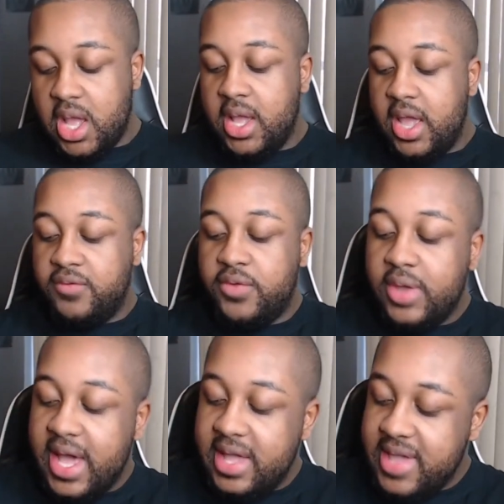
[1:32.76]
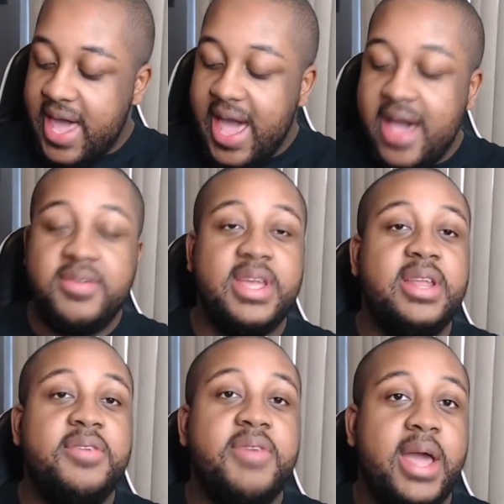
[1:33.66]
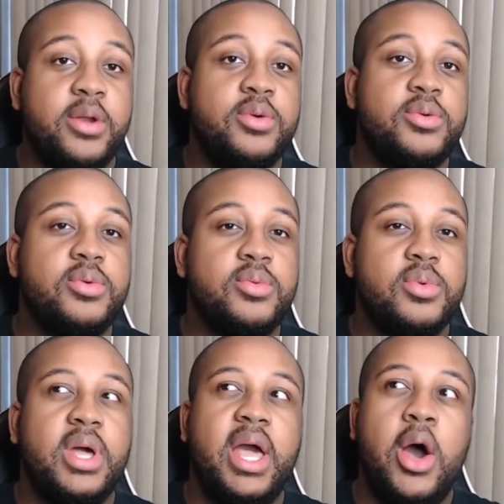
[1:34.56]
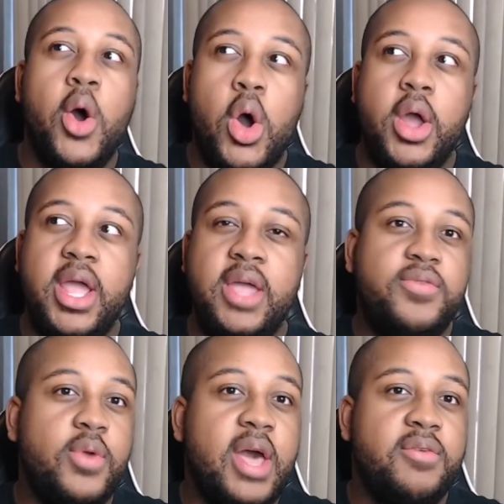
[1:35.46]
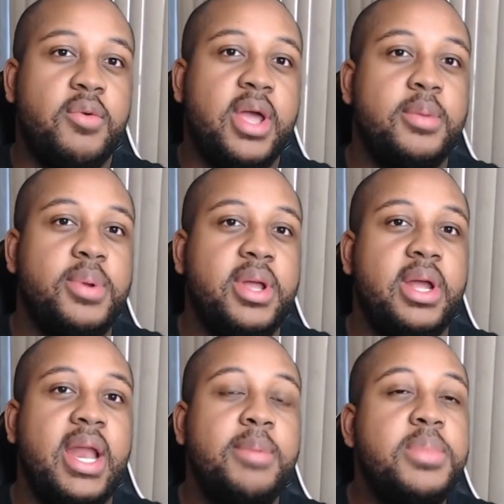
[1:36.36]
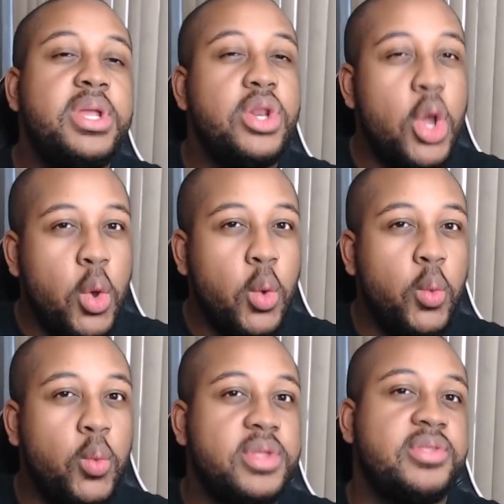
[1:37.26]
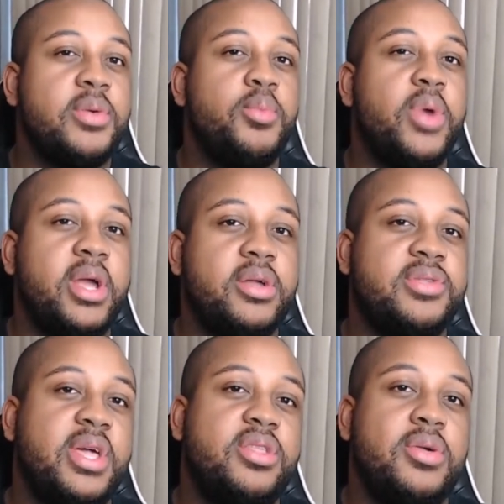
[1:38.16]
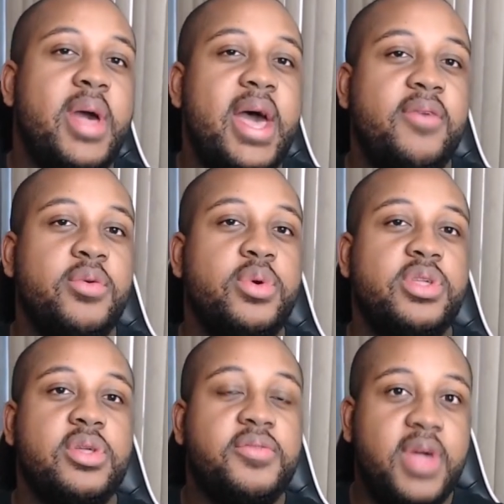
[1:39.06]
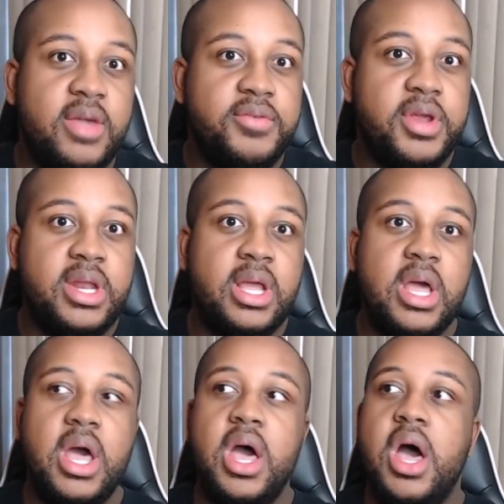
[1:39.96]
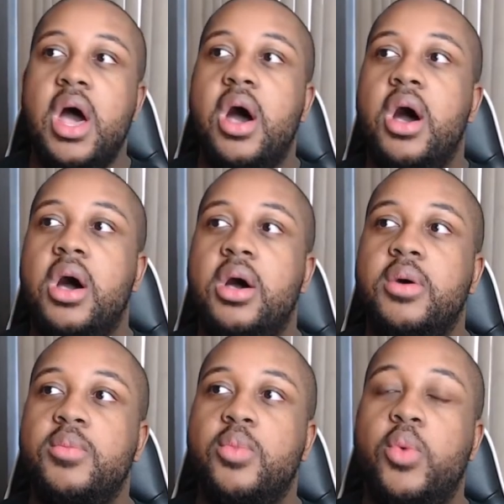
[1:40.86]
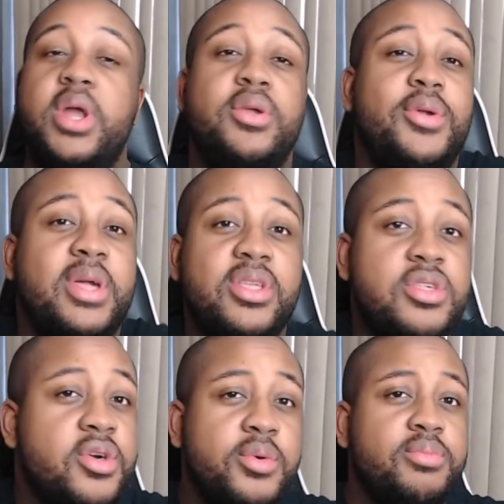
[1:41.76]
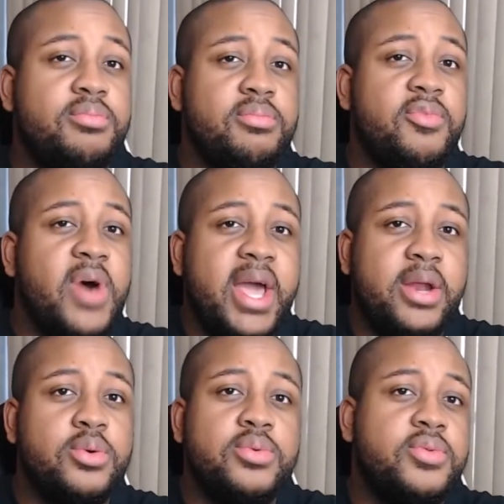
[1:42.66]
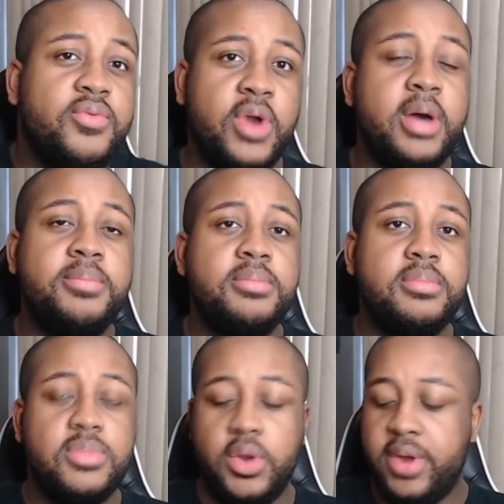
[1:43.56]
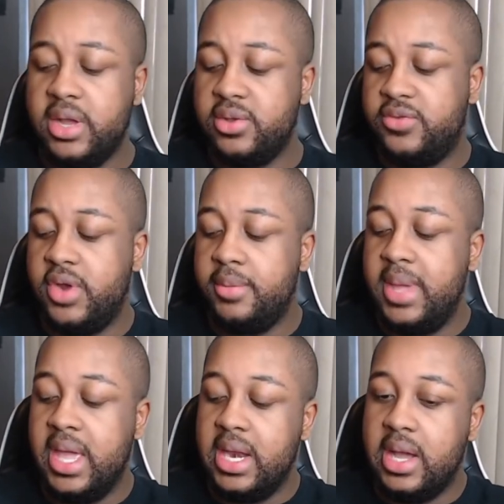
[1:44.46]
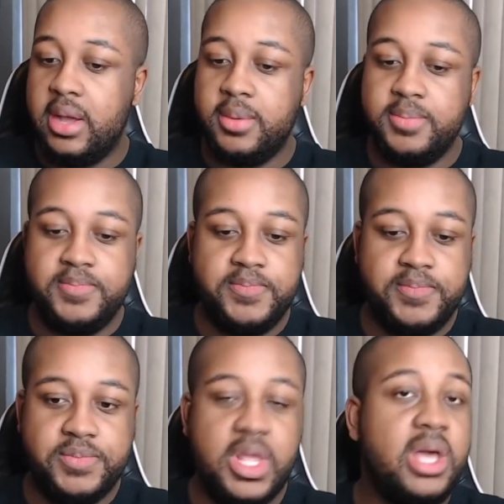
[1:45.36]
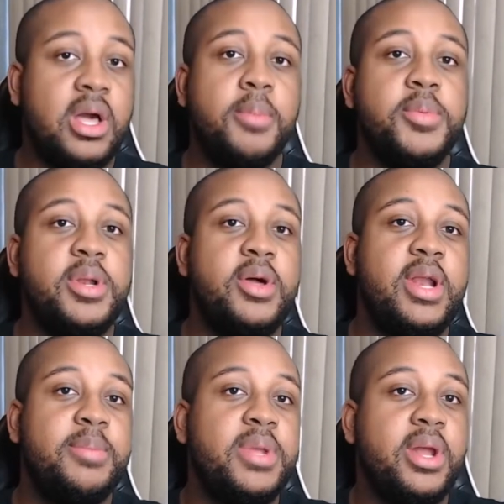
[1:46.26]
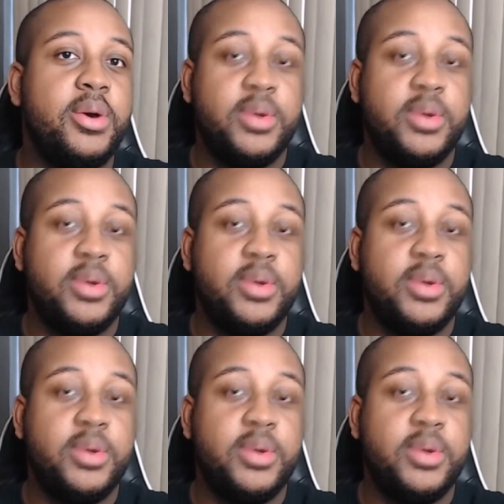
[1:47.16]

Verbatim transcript: if you guys have any vinyl or if you have a record player, let me know what some records that you have and what's your favorite. Um, where do you get your vinyl from, your records from, and um, yeah, comment below. Let me know